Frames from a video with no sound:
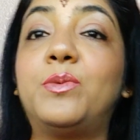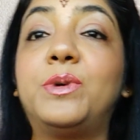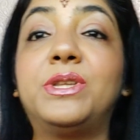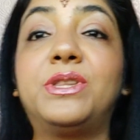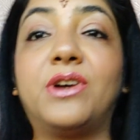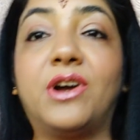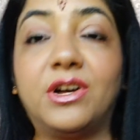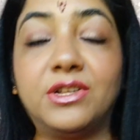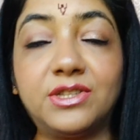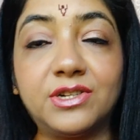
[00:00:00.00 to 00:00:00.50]

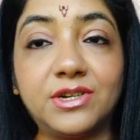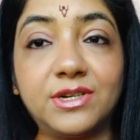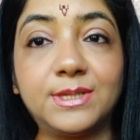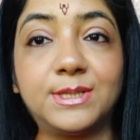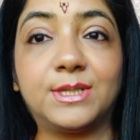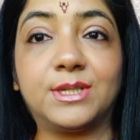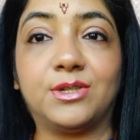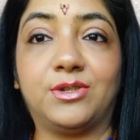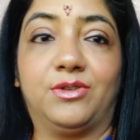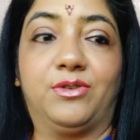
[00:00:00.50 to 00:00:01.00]
with
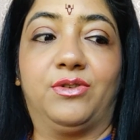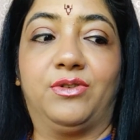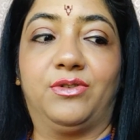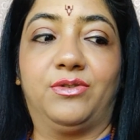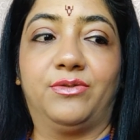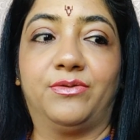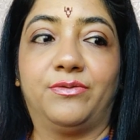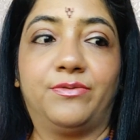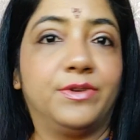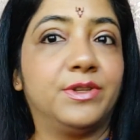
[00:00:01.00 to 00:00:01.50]
others
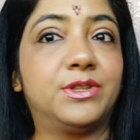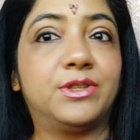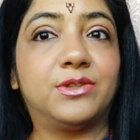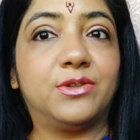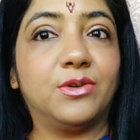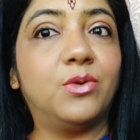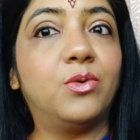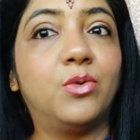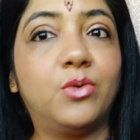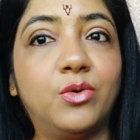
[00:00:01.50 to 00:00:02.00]

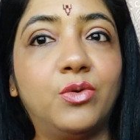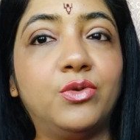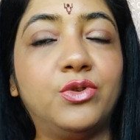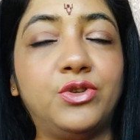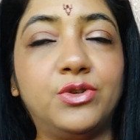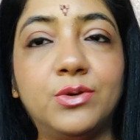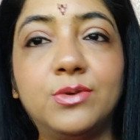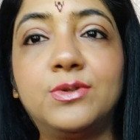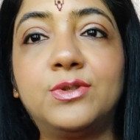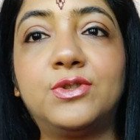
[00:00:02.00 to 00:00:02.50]

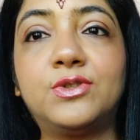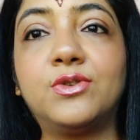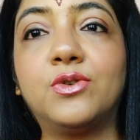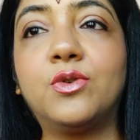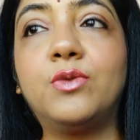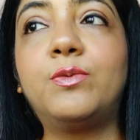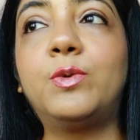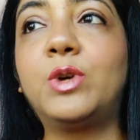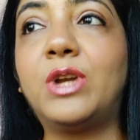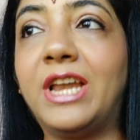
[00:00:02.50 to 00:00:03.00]

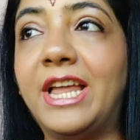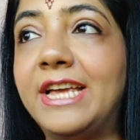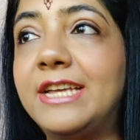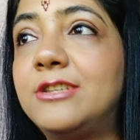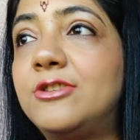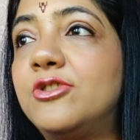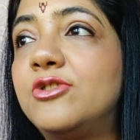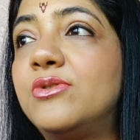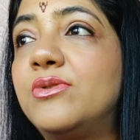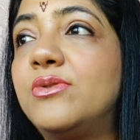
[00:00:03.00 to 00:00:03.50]
who would
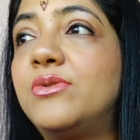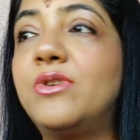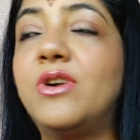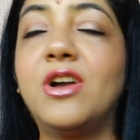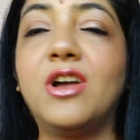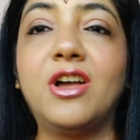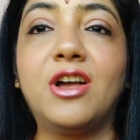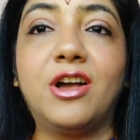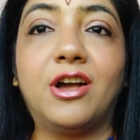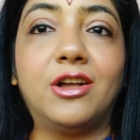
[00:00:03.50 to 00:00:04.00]
like to
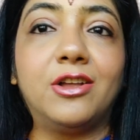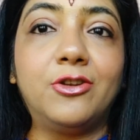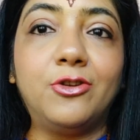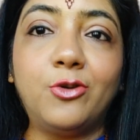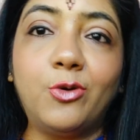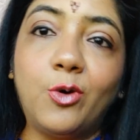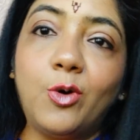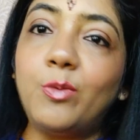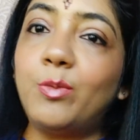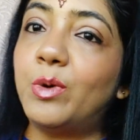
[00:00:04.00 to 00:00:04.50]

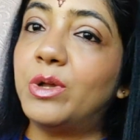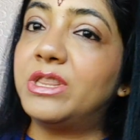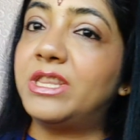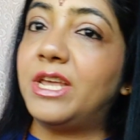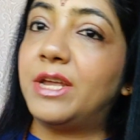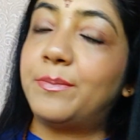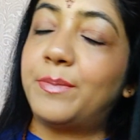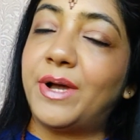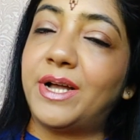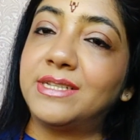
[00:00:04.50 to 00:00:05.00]
know what
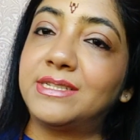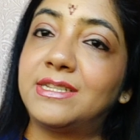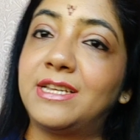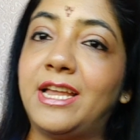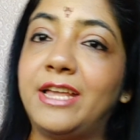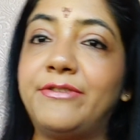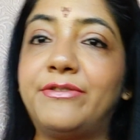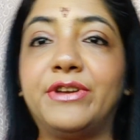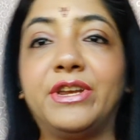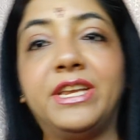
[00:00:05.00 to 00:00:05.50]
their past
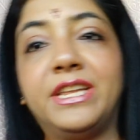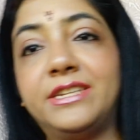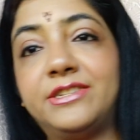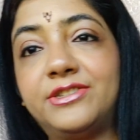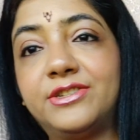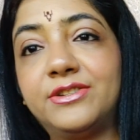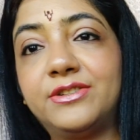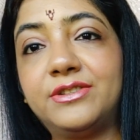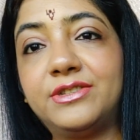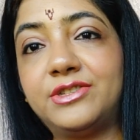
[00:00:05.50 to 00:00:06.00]
life
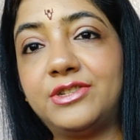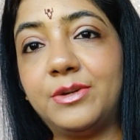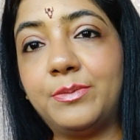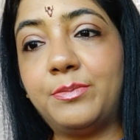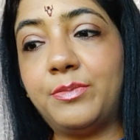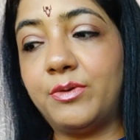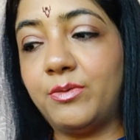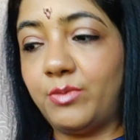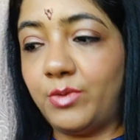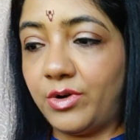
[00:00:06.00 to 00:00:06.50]
relationship
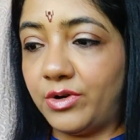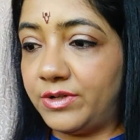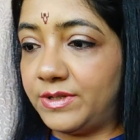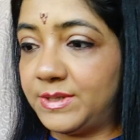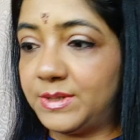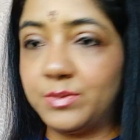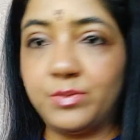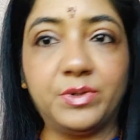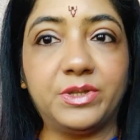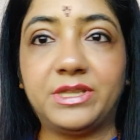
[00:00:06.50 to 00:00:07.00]

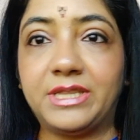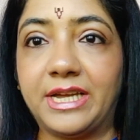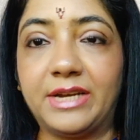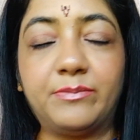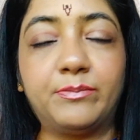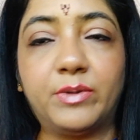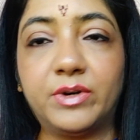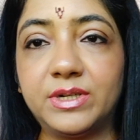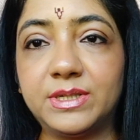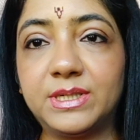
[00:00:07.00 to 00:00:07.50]
was with
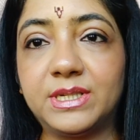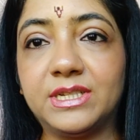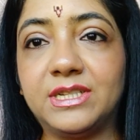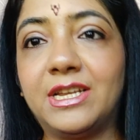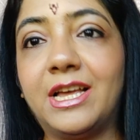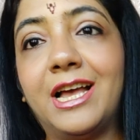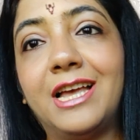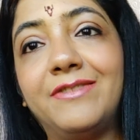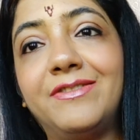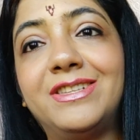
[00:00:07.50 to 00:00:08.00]
that
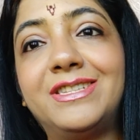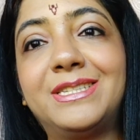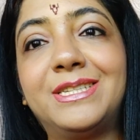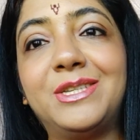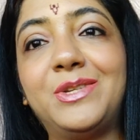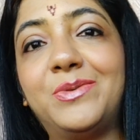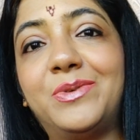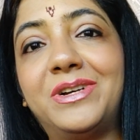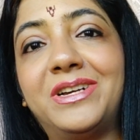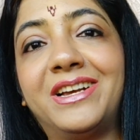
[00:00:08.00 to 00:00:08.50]
person. I will
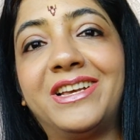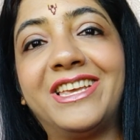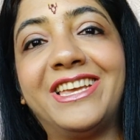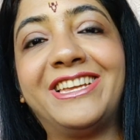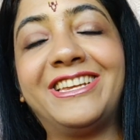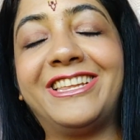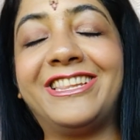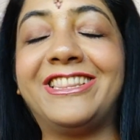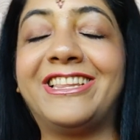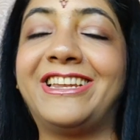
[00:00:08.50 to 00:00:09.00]
see you
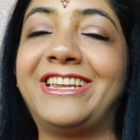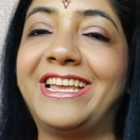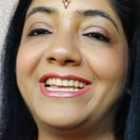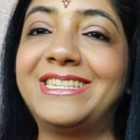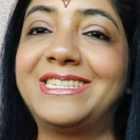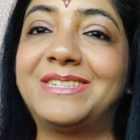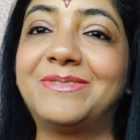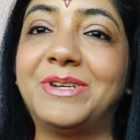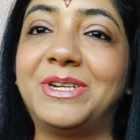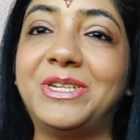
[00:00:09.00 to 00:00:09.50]
again in the
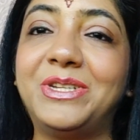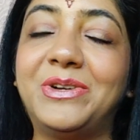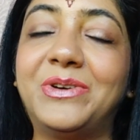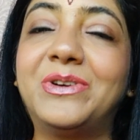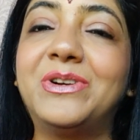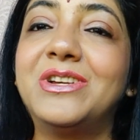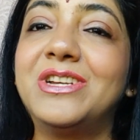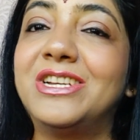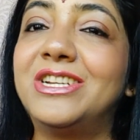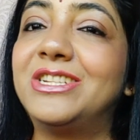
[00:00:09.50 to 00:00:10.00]
next
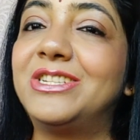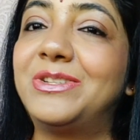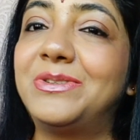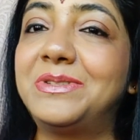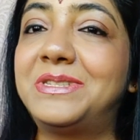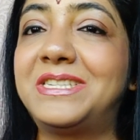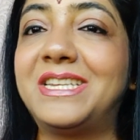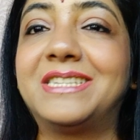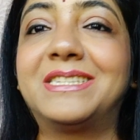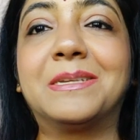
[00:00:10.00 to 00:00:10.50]
video. Do
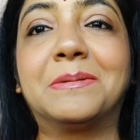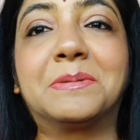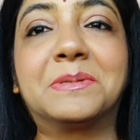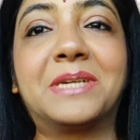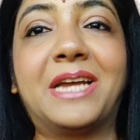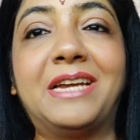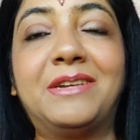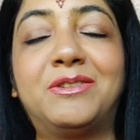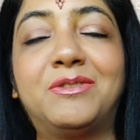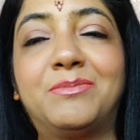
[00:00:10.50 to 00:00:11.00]
stay
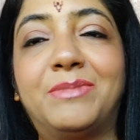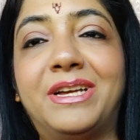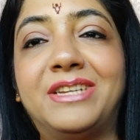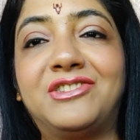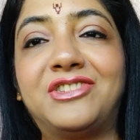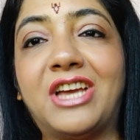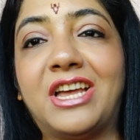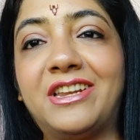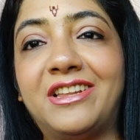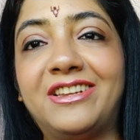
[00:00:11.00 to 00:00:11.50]
subscribed to my
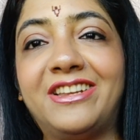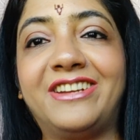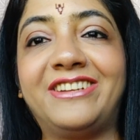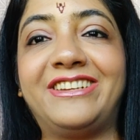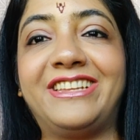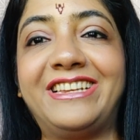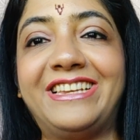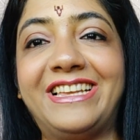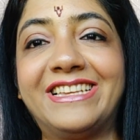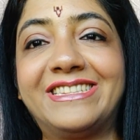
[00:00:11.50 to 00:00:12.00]
channel.
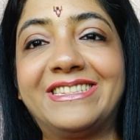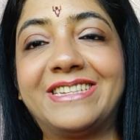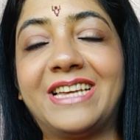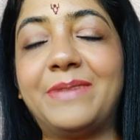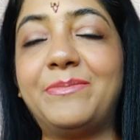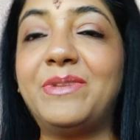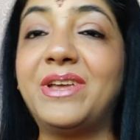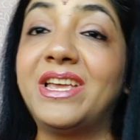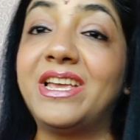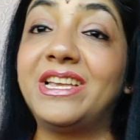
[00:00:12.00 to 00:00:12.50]
Until next
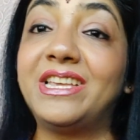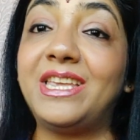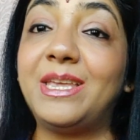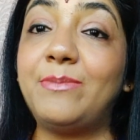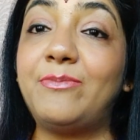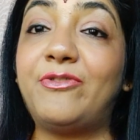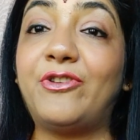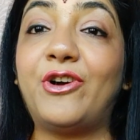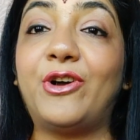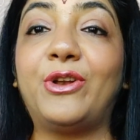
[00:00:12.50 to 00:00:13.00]
time,
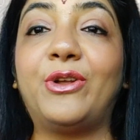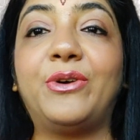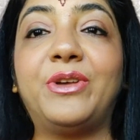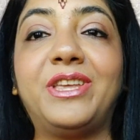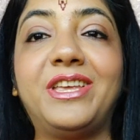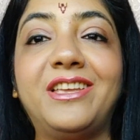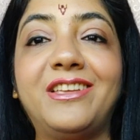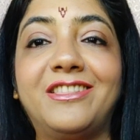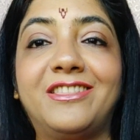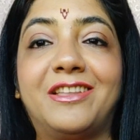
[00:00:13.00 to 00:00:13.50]
keep
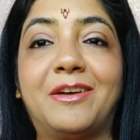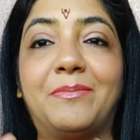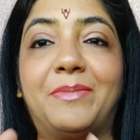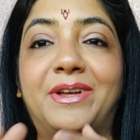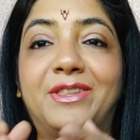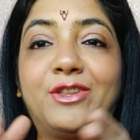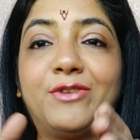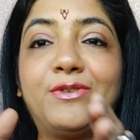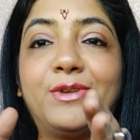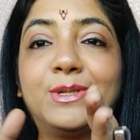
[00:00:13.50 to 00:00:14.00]
following the
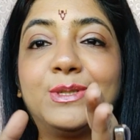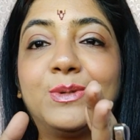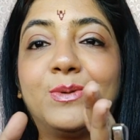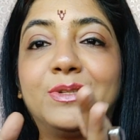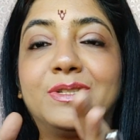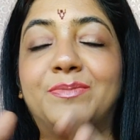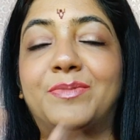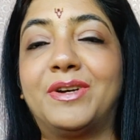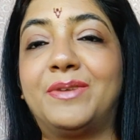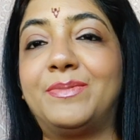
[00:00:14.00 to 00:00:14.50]
path of your
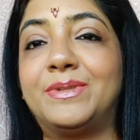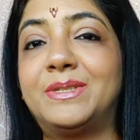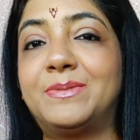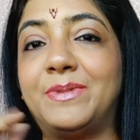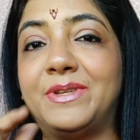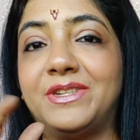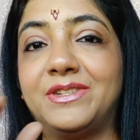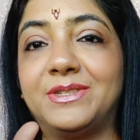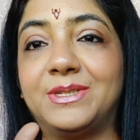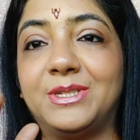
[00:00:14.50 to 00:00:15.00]
soul's purpose,
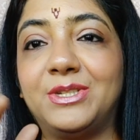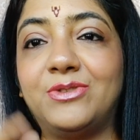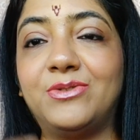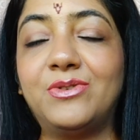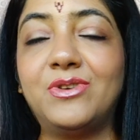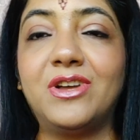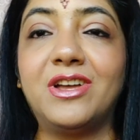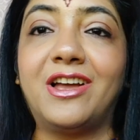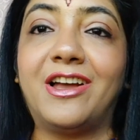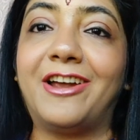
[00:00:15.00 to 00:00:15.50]
because
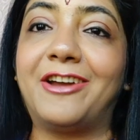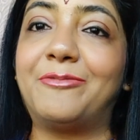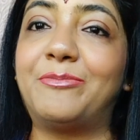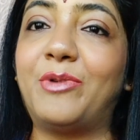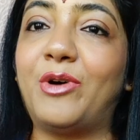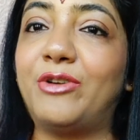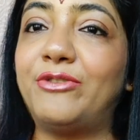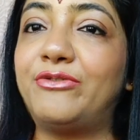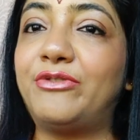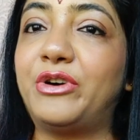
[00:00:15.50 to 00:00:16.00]
you are
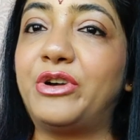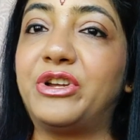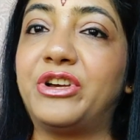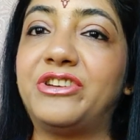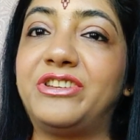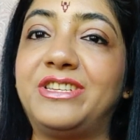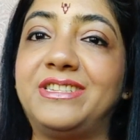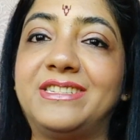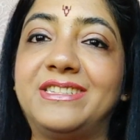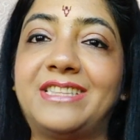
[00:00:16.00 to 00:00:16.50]
born for
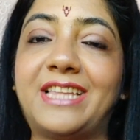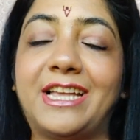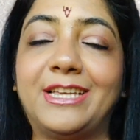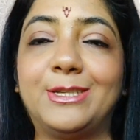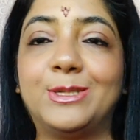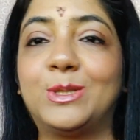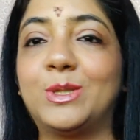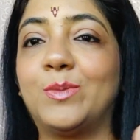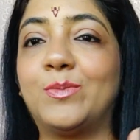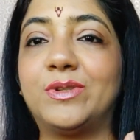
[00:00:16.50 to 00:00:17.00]
a reason. Thank
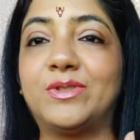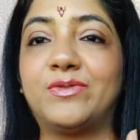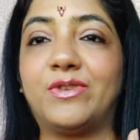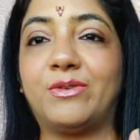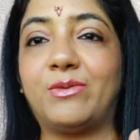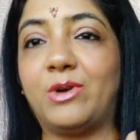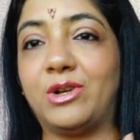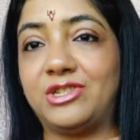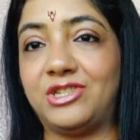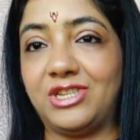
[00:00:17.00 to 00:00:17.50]
you so much
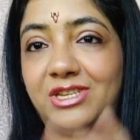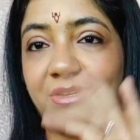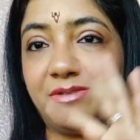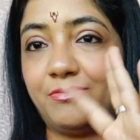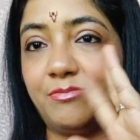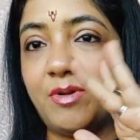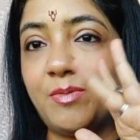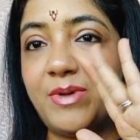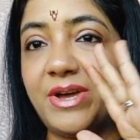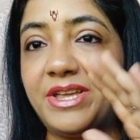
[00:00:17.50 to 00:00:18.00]
for watching.
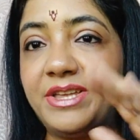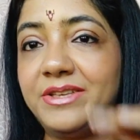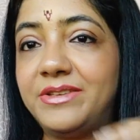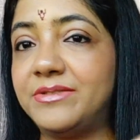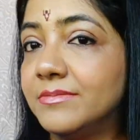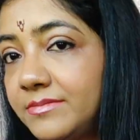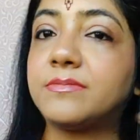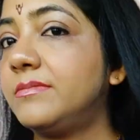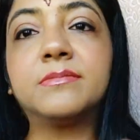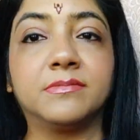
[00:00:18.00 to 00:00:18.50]
Bye
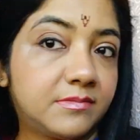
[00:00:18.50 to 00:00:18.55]
bye.